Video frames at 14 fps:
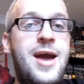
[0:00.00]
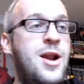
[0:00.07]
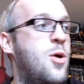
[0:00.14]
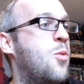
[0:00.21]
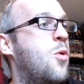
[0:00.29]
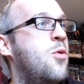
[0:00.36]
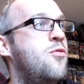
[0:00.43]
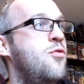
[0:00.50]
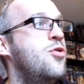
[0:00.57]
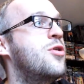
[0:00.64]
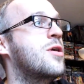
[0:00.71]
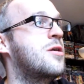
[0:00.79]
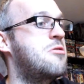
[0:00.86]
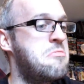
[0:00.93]
and it will
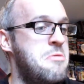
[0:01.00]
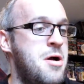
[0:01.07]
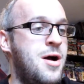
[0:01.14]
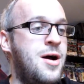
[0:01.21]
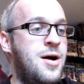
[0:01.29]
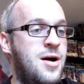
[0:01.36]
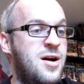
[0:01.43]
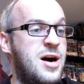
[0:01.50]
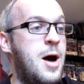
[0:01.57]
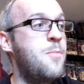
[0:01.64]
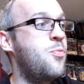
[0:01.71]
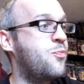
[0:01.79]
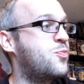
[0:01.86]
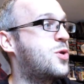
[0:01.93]
look.
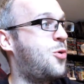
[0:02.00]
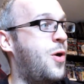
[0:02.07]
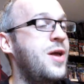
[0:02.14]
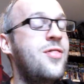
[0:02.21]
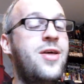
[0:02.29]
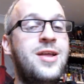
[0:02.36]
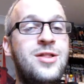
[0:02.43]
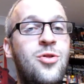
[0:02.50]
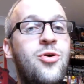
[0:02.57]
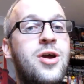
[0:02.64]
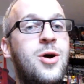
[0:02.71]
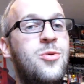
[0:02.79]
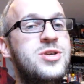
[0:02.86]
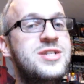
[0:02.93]
I'm quite liking the
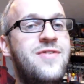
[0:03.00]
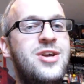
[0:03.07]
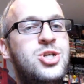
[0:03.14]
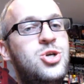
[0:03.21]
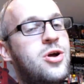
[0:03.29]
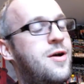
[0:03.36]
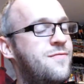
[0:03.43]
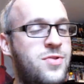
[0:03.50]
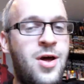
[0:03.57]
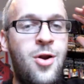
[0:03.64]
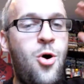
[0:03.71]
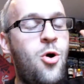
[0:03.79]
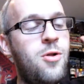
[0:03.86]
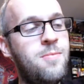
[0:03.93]
look. I wasn't very sure. I've done
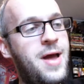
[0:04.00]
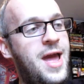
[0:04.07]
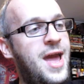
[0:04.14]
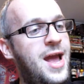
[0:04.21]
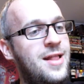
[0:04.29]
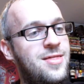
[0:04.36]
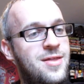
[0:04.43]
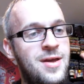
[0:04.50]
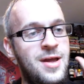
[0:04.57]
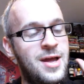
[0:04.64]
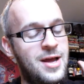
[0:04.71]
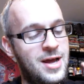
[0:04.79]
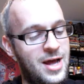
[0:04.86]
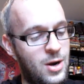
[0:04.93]
it all in my head
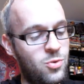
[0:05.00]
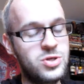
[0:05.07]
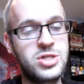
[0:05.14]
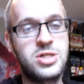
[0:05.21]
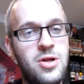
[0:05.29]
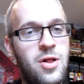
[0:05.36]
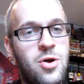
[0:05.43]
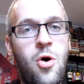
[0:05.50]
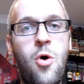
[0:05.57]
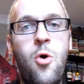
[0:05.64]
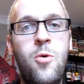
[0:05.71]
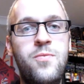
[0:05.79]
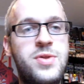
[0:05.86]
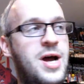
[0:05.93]
and it wasn't until I got
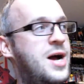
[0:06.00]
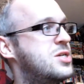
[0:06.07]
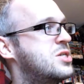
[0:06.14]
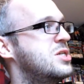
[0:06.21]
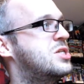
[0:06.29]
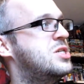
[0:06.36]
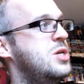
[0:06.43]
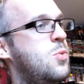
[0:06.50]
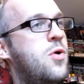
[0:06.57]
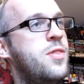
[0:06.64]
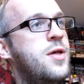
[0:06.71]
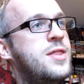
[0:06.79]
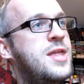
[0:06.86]
home to actually see what the